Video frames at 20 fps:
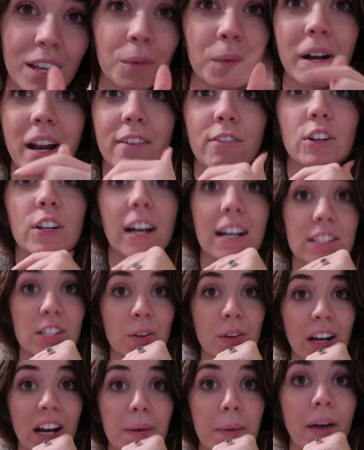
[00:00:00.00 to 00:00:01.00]
Whatever, you guys
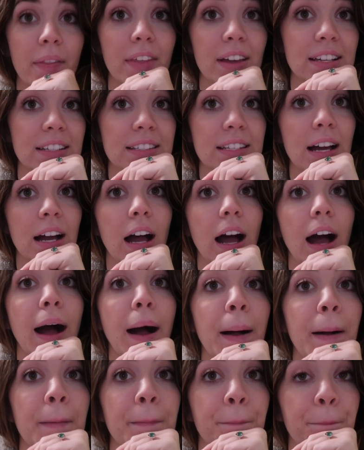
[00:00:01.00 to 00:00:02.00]
don't care about this.
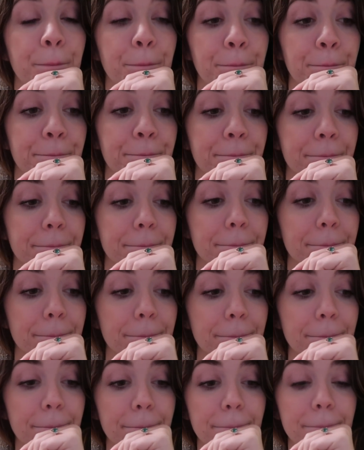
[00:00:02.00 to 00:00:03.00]
I'm
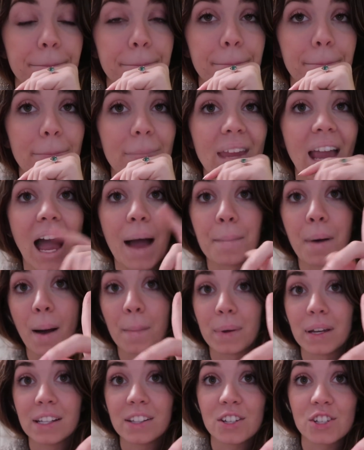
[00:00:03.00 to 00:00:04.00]

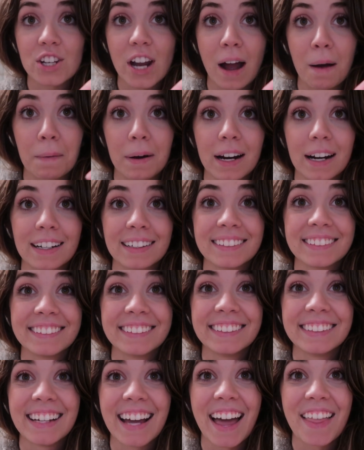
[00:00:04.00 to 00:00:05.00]
hopping in the shower
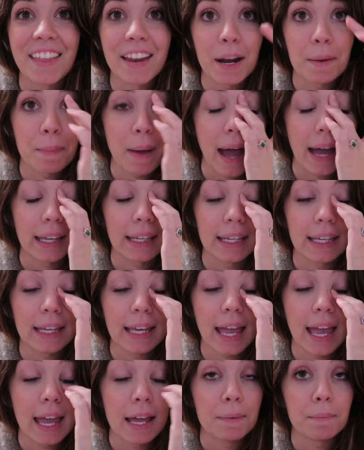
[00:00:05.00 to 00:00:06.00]
and then I'm
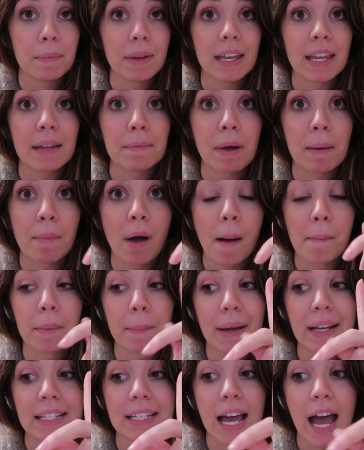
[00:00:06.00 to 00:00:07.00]
packing, and me, my mom,
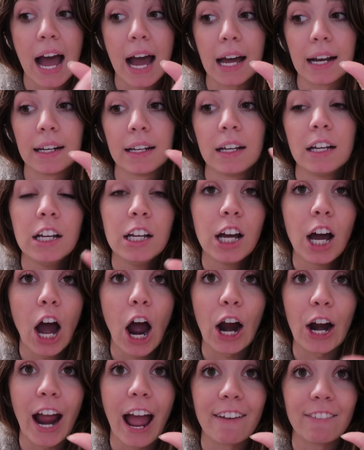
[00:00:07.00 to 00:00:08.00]
and my dad
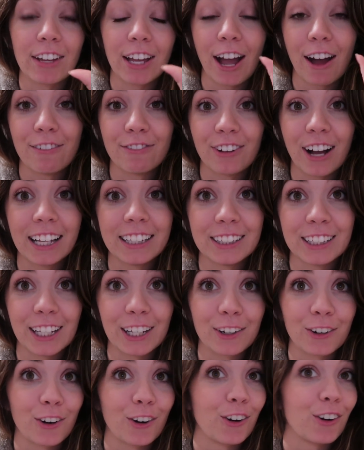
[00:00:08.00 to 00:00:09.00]
are having a fun
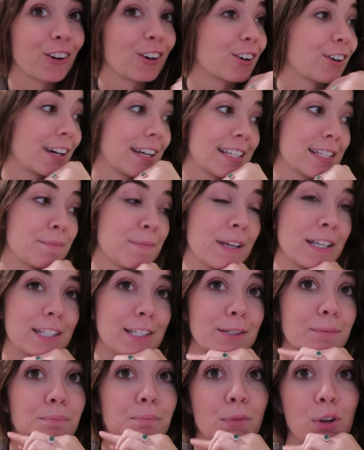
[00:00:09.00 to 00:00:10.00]
little
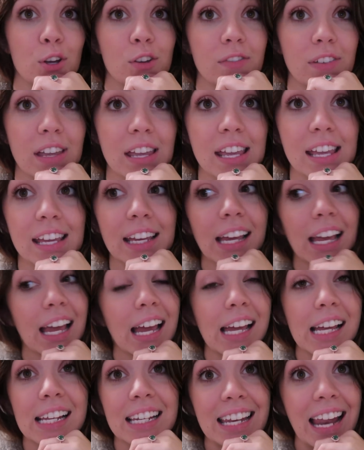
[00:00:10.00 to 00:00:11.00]
Christmas movie
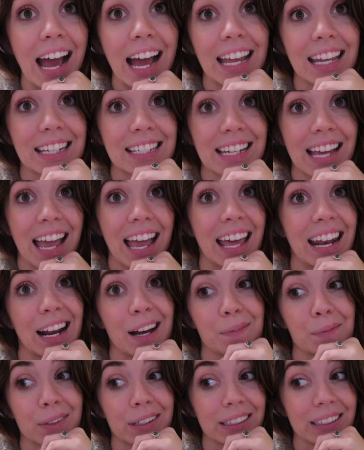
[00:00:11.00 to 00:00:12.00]
night and
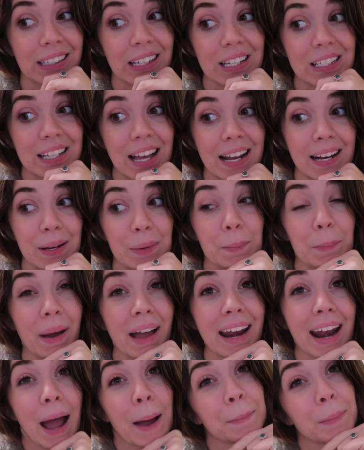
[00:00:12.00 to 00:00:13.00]
I'm really excited.
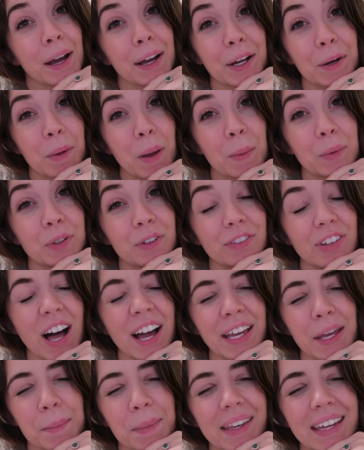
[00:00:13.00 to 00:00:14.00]
But I'm not gonna be able to
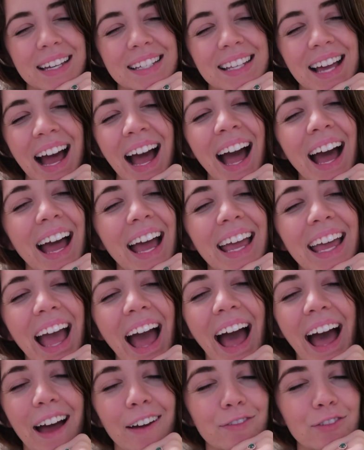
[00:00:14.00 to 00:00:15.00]
vlog it because I
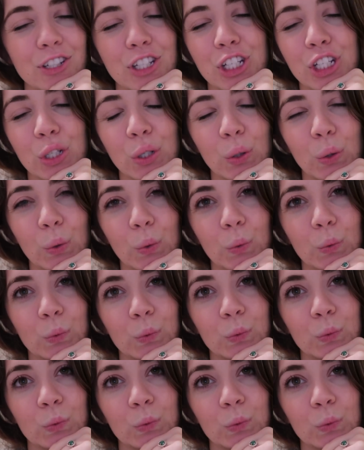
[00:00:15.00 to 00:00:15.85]
have to